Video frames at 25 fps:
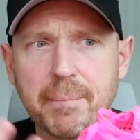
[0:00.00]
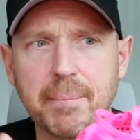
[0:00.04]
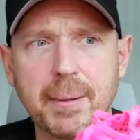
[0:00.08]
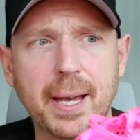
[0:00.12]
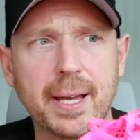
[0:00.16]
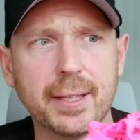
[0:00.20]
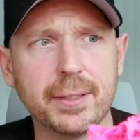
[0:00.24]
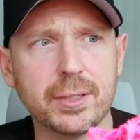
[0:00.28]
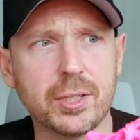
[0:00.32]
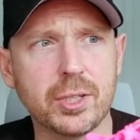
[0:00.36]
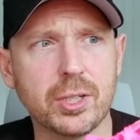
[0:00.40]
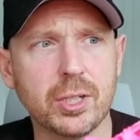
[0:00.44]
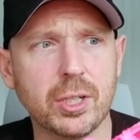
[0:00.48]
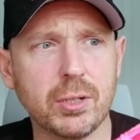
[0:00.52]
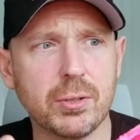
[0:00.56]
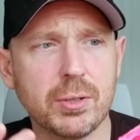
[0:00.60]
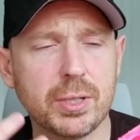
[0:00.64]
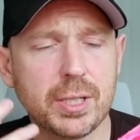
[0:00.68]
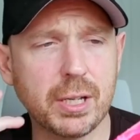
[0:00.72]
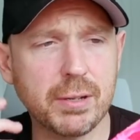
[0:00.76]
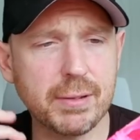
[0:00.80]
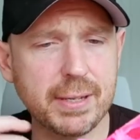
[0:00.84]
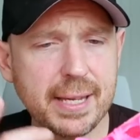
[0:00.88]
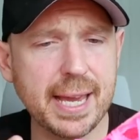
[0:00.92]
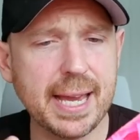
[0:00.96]
about the shoe.
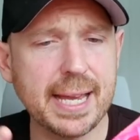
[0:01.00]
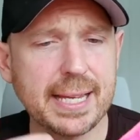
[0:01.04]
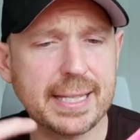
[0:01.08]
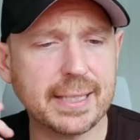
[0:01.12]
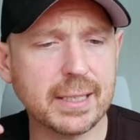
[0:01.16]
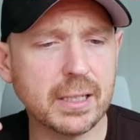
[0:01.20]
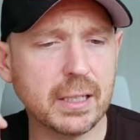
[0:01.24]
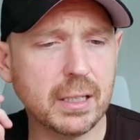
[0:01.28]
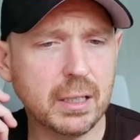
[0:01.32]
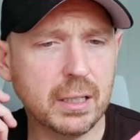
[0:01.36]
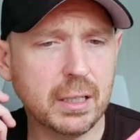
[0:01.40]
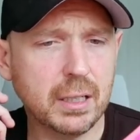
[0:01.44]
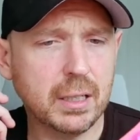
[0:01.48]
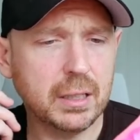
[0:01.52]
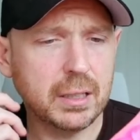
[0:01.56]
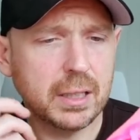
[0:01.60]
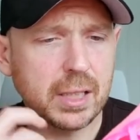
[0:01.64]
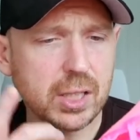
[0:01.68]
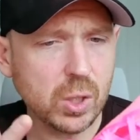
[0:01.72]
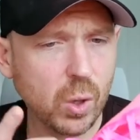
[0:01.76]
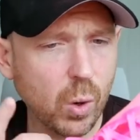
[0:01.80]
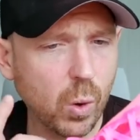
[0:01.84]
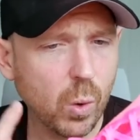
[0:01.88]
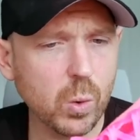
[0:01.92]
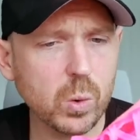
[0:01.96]
So yes,
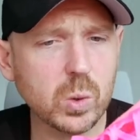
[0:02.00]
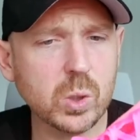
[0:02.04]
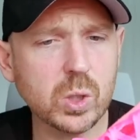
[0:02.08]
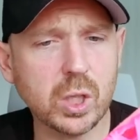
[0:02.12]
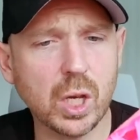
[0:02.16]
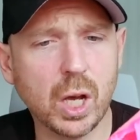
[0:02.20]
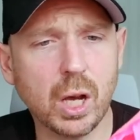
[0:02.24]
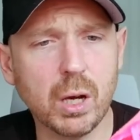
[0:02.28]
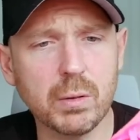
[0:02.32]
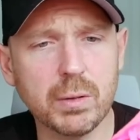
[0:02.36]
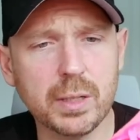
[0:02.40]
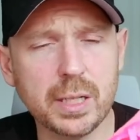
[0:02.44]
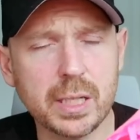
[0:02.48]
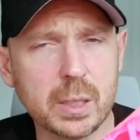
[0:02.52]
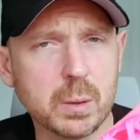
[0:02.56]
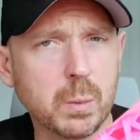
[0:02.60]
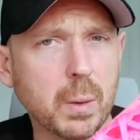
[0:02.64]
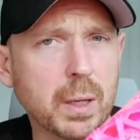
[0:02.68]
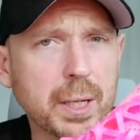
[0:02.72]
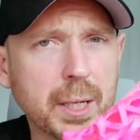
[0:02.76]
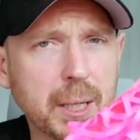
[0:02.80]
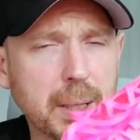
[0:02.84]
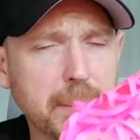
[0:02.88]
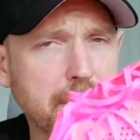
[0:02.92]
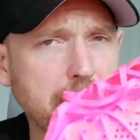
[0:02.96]
this also is
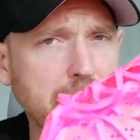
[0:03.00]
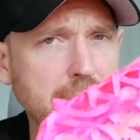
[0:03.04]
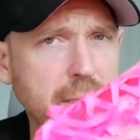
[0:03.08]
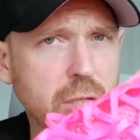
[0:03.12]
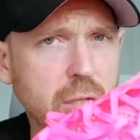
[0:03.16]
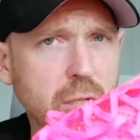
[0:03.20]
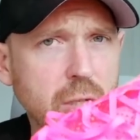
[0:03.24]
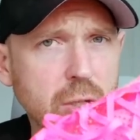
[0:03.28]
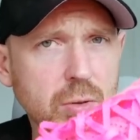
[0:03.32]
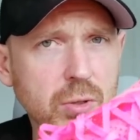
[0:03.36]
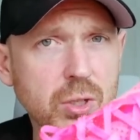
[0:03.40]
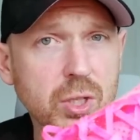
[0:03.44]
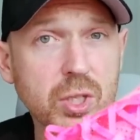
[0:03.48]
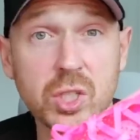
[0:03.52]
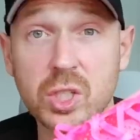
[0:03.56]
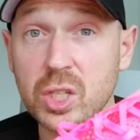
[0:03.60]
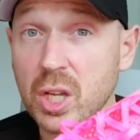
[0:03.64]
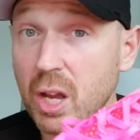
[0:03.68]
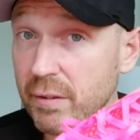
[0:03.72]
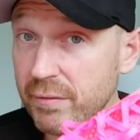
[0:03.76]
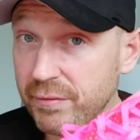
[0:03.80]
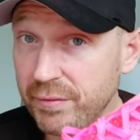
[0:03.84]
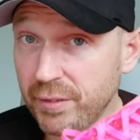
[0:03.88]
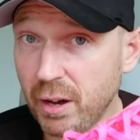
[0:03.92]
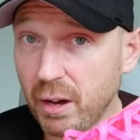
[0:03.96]
one of the best shoes
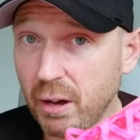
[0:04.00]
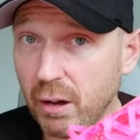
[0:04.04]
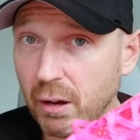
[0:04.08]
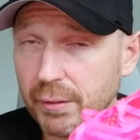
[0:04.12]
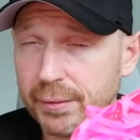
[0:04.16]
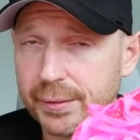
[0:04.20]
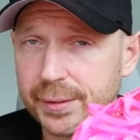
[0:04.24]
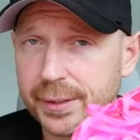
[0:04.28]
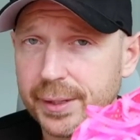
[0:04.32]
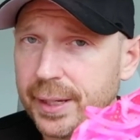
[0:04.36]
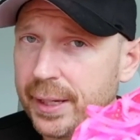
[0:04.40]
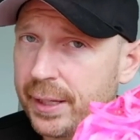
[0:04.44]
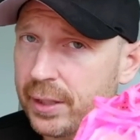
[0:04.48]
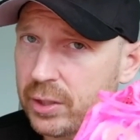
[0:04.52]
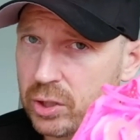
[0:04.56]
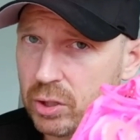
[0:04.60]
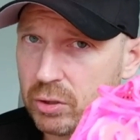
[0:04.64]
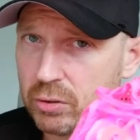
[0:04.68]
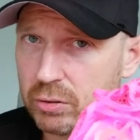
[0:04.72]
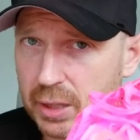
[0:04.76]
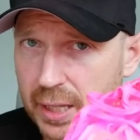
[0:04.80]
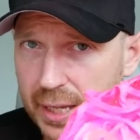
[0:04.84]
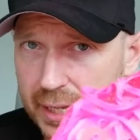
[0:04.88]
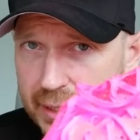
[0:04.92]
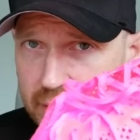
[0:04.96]
so far in
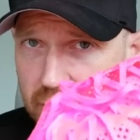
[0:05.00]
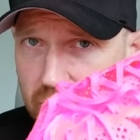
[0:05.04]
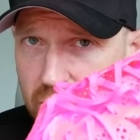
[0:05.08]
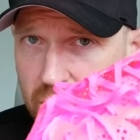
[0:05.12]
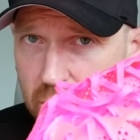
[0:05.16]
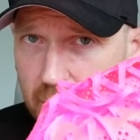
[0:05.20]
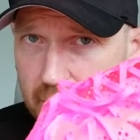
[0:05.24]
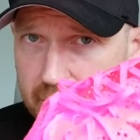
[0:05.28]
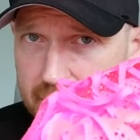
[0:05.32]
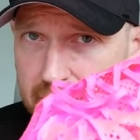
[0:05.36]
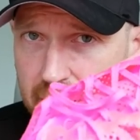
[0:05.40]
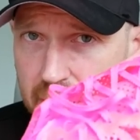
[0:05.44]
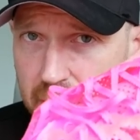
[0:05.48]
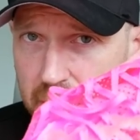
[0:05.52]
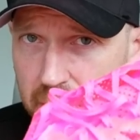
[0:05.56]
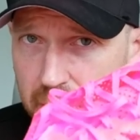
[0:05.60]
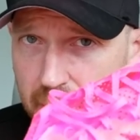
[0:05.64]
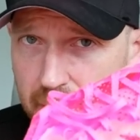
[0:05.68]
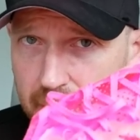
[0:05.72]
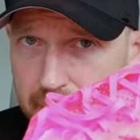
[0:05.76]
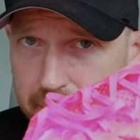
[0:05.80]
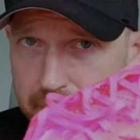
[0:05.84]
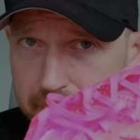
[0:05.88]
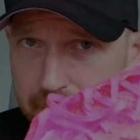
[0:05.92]
two thousand twenty-three.